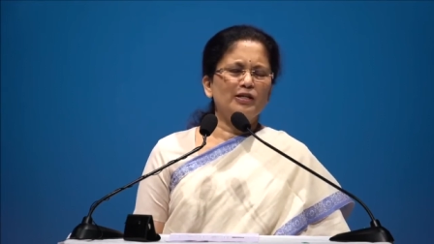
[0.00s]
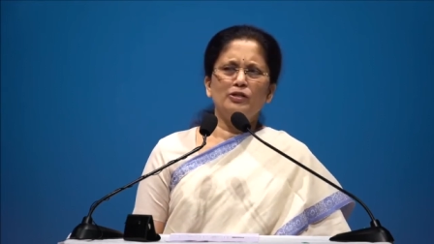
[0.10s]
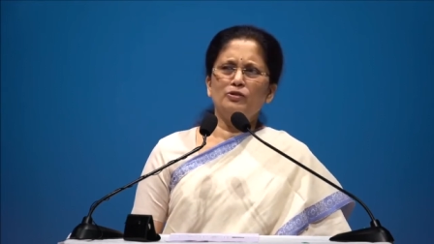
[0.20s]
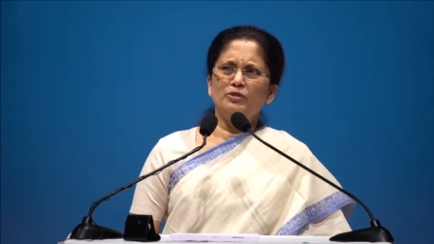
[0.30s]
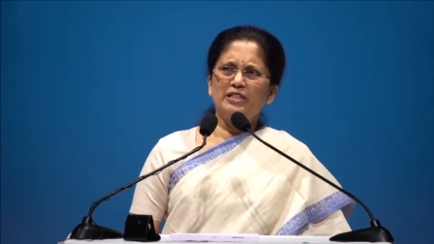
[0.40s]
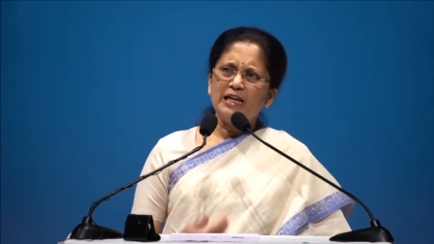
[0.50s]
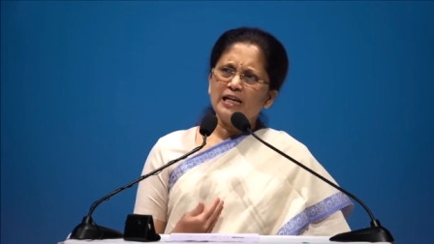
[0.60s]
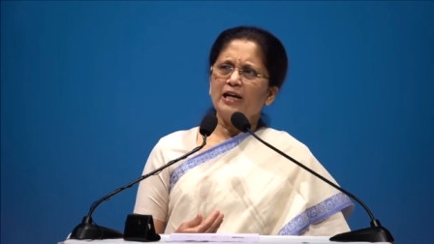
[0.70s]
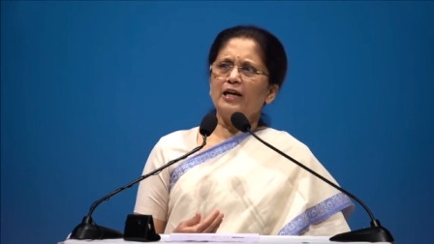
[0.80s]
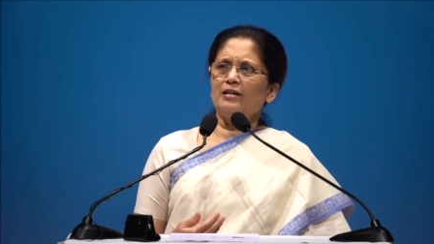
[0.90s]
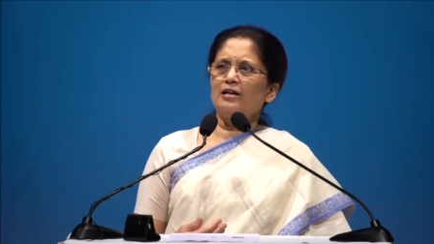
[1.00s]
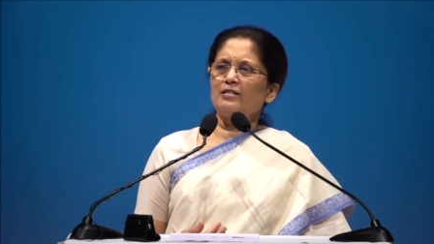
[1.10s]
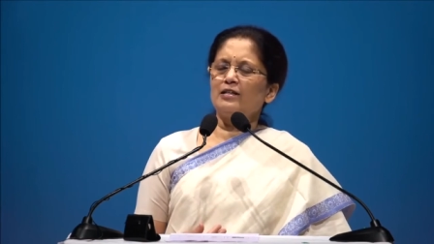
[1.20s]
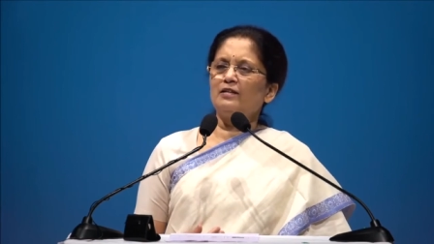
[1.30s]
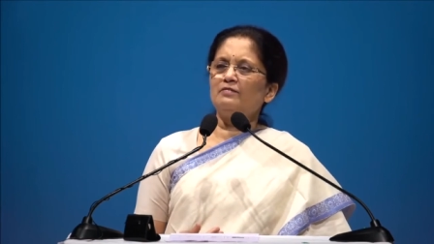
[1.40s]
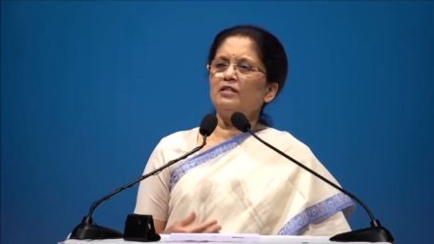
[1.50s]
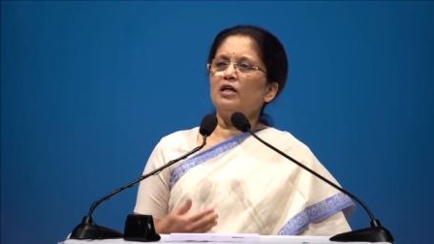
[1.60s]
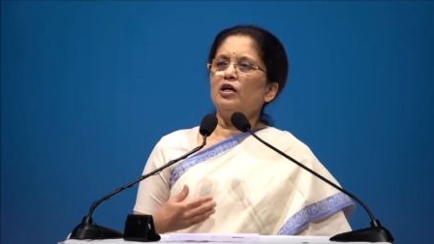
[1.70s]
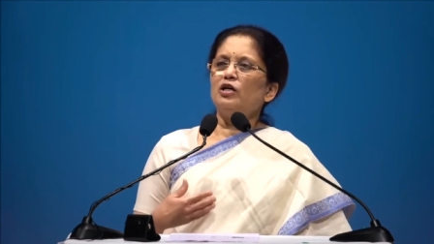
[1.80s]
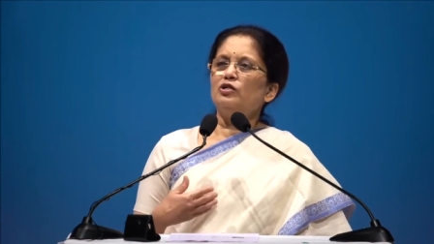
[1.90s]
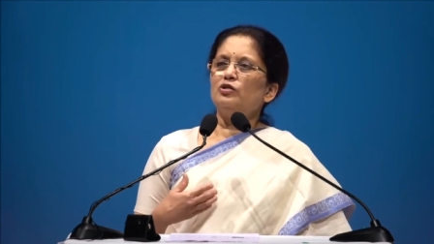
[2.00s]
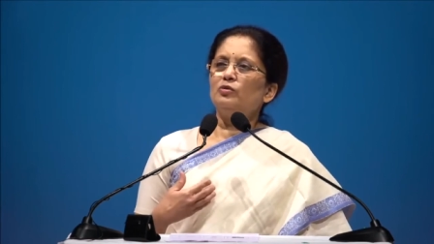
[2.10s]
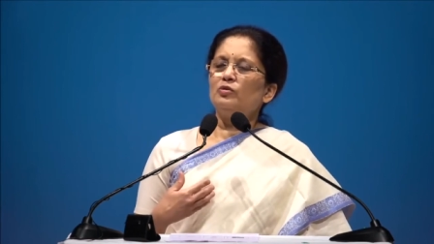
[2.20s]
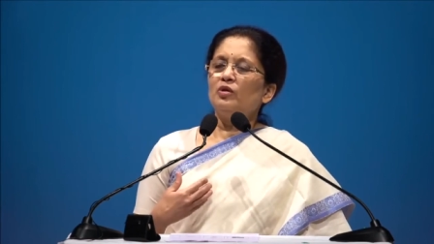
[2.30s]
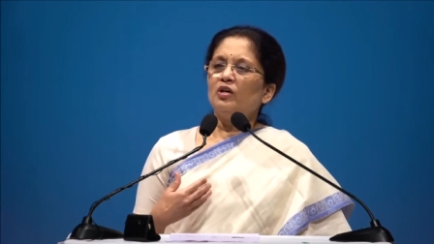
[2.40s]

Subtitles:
to dedicate ourselves to